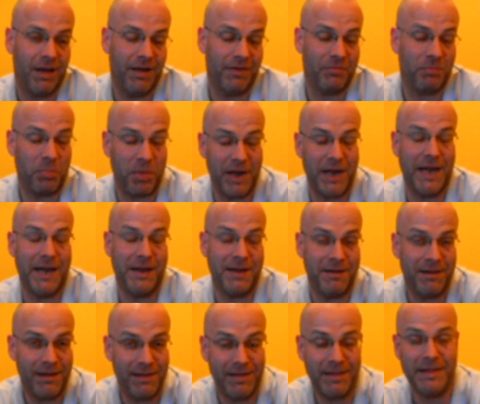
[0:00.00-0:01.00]
as being
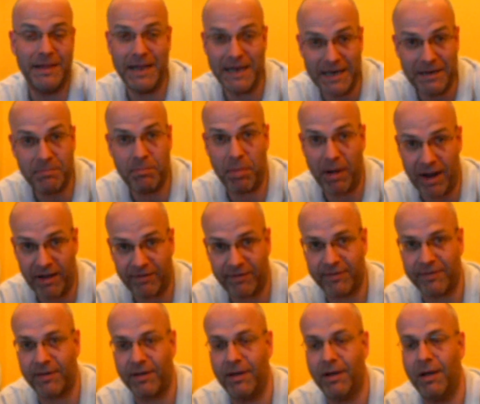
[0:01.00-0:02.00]
the
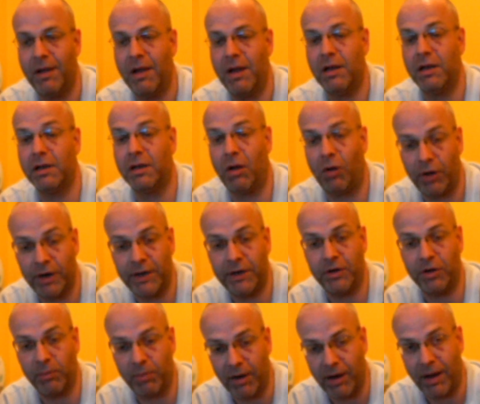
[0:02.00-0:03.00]
best line
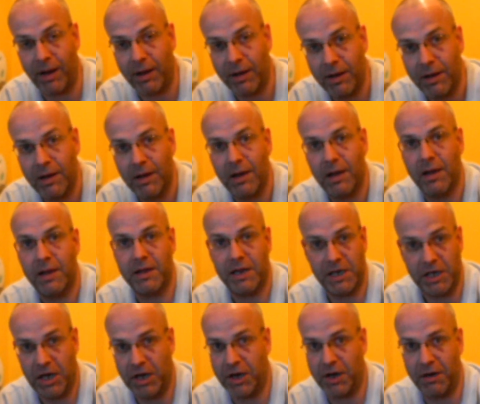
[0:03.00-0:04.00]
doubler
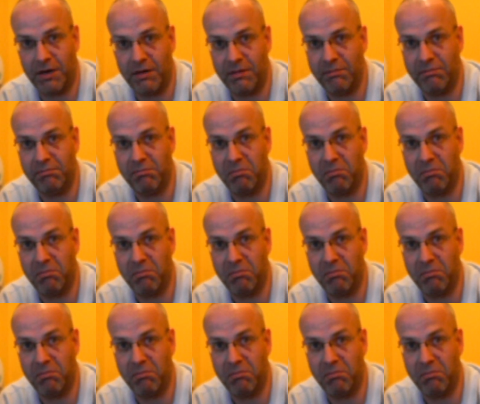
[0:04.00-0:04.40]
that you can